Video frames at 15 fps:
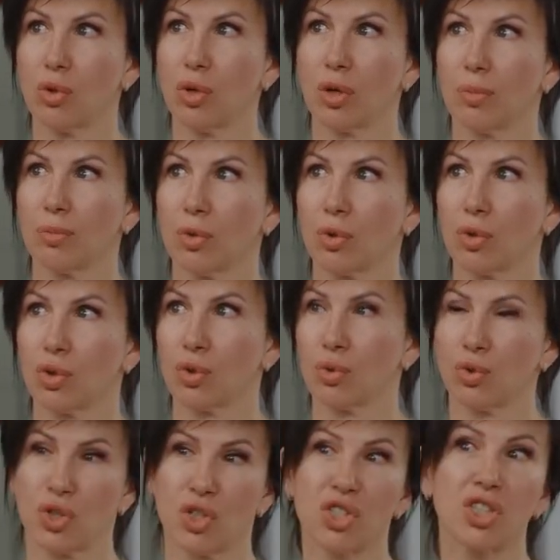I have so
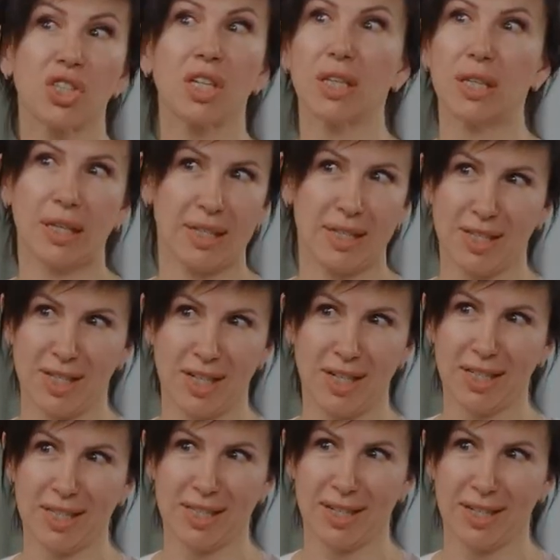much that I'm already ashamed
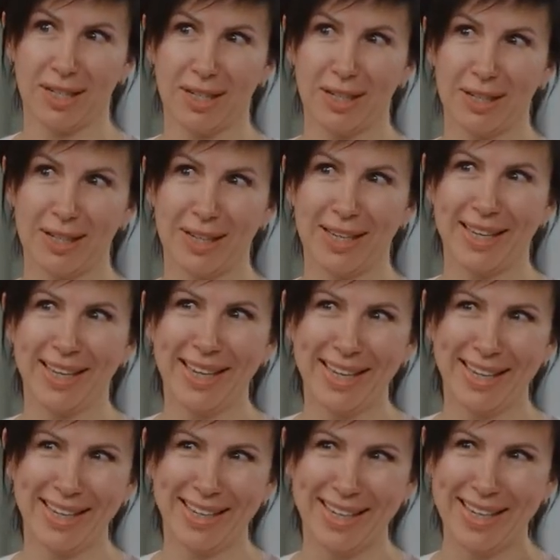of not sharing and
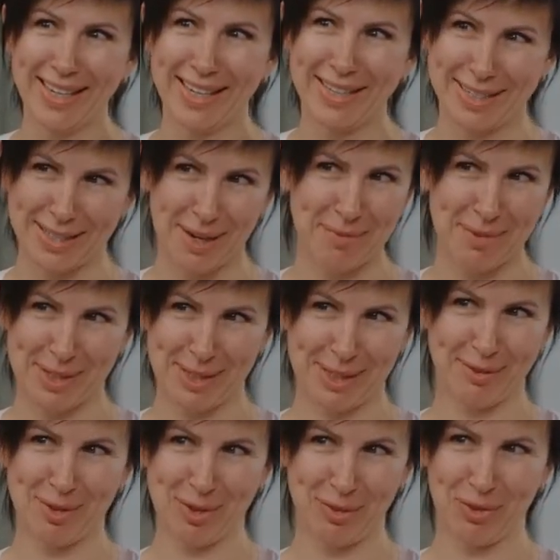being greedy, keeping it all